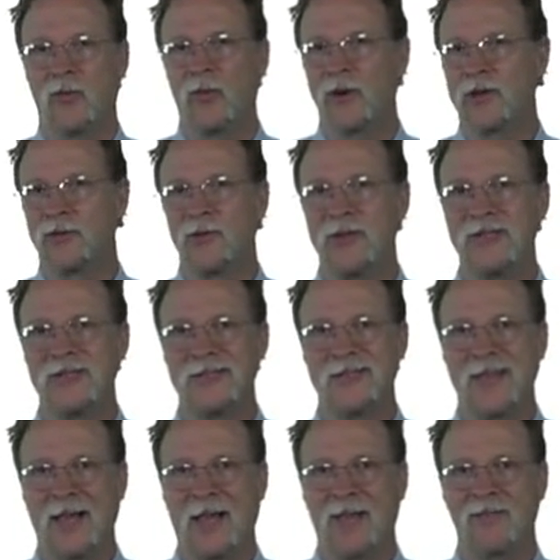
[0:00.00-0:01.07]
One of the reasons
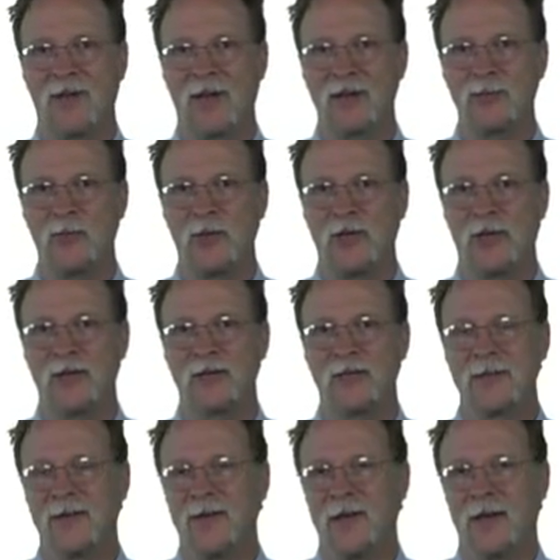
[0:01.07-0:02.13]
they have that is
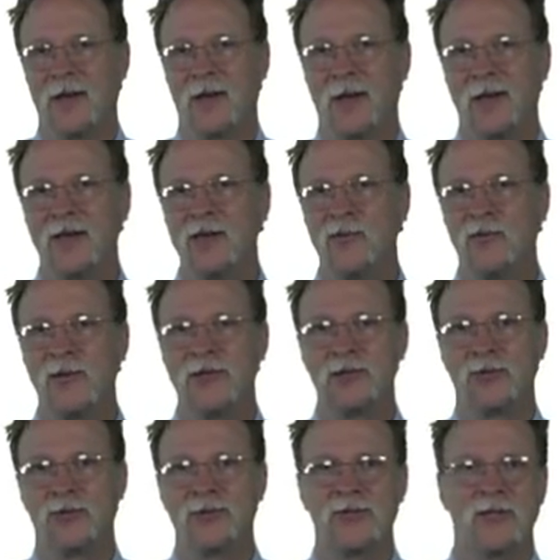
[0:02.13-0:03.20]
because
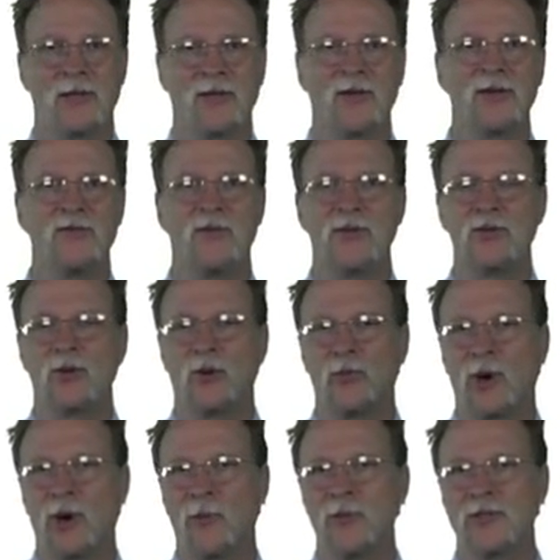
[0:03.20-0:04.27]
individuals in their individual
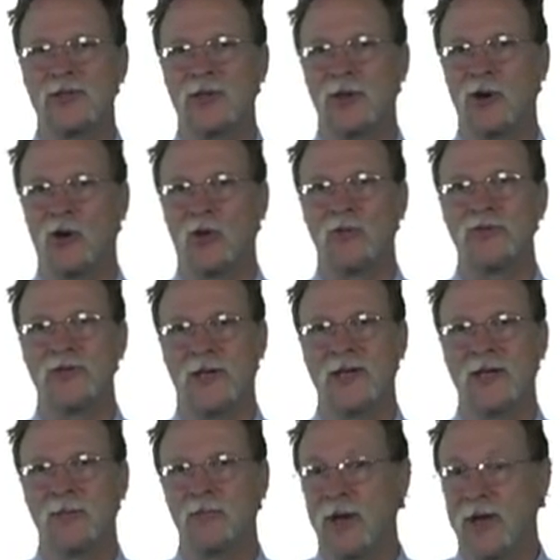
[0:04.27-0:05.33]
apartments and homes
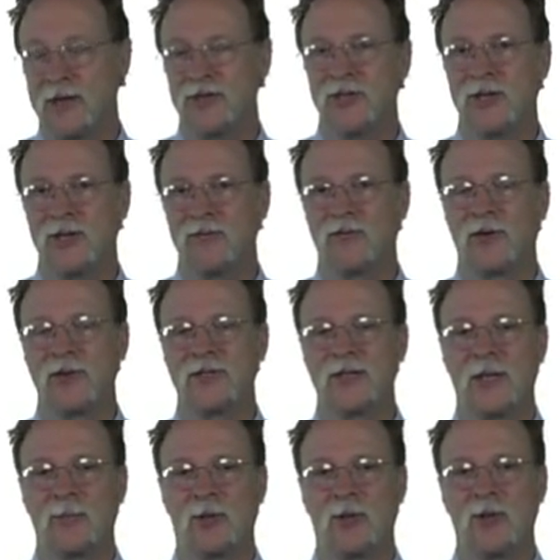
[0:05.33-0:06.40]
in Beijing, for
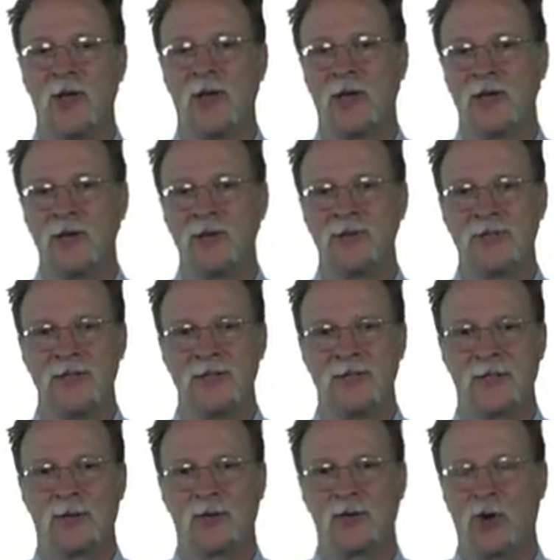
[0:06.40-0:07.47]
example, use these
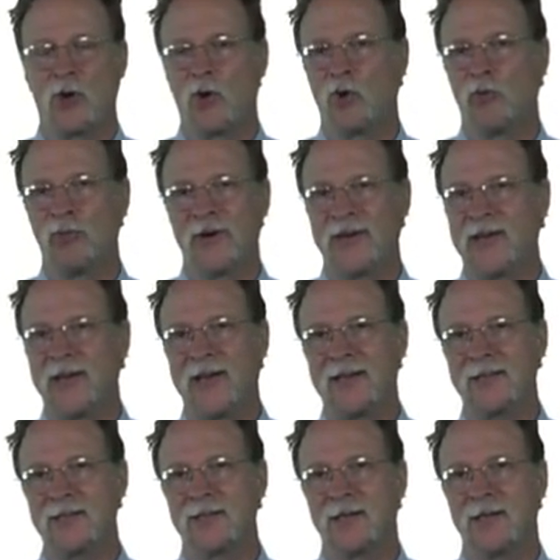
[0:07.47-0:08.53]
little coal
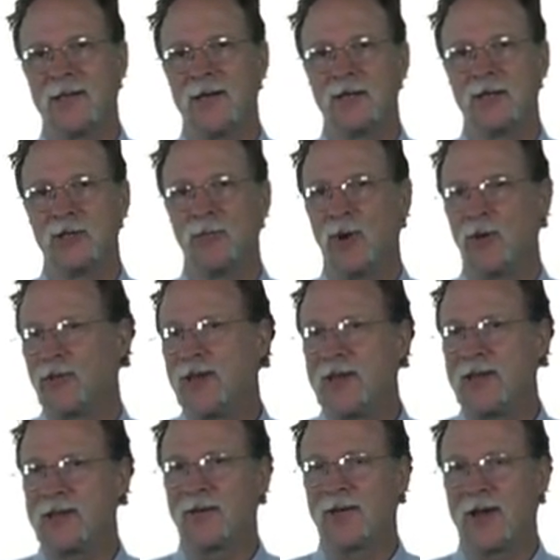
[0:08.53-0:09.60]
briquettes to both
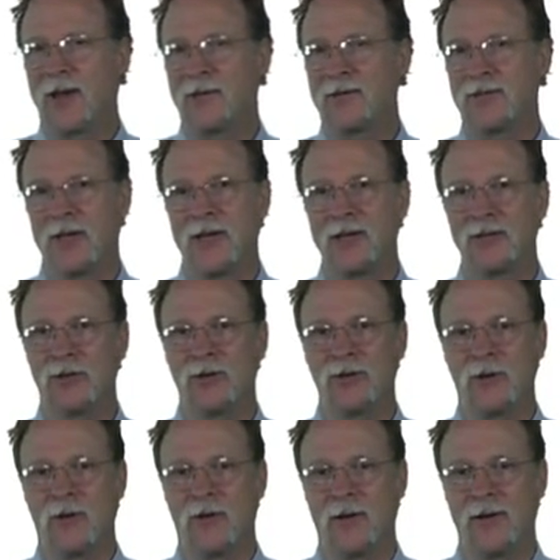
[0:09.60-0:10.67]
heat their house and
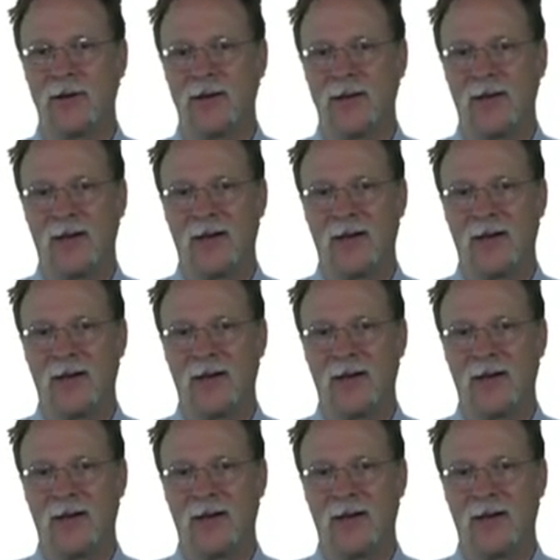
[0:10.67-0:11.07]
cook on.